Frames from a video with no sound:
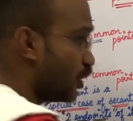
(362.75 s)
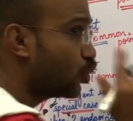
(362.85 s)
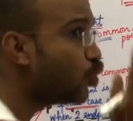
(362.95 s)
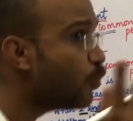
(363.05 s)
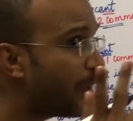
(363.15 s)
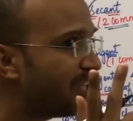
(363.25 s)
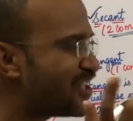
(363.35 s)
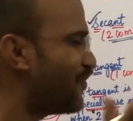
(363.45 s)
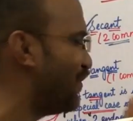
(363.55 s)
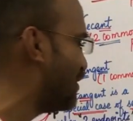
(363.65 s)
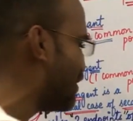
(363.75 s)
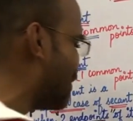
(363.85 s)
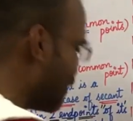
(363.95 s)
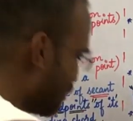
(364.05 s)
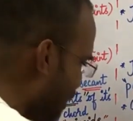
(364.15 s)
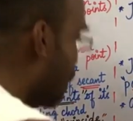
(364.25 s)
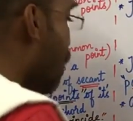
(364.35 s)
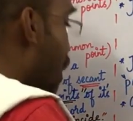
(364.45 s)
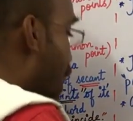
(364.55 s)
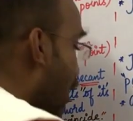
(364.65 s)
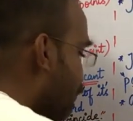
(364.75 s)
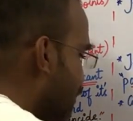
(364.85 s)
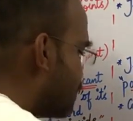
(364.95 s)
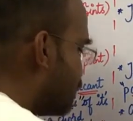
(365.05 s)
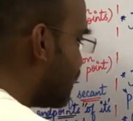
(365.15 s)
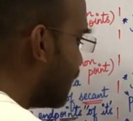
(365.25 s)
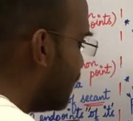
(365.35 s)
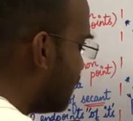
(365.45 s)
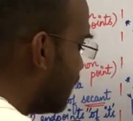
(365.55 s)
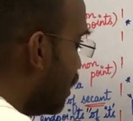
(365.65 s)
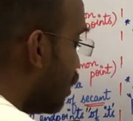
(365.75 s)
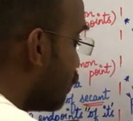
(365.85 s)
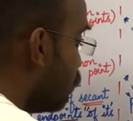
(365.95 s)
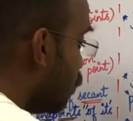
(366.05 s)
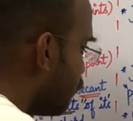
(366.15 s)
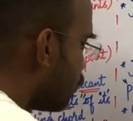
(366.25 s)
the 2 points of intersection of the secant move